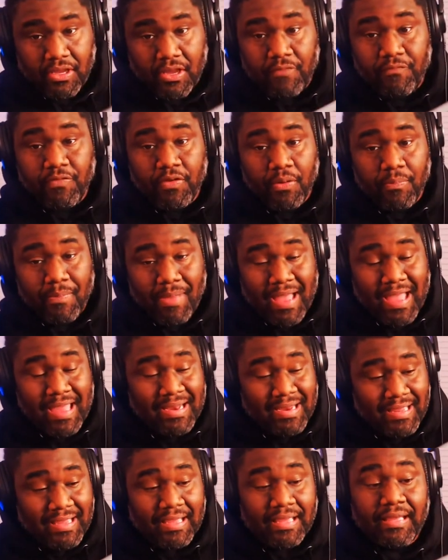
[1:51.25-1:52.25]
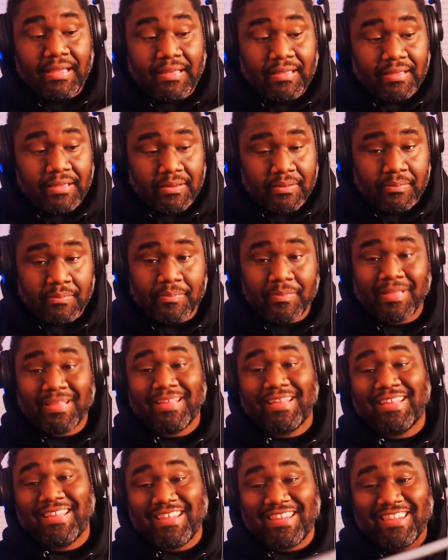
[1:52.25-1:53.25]
if you're mining helium,
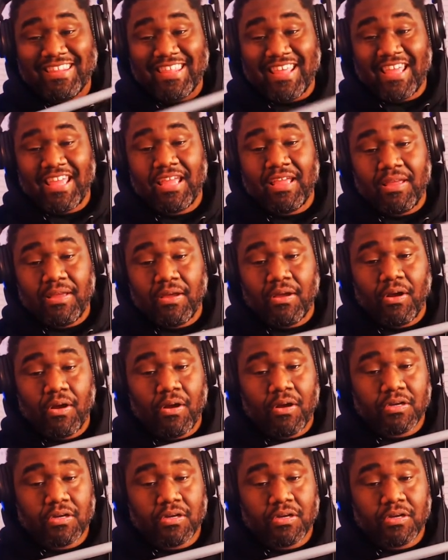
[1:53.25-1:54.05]
they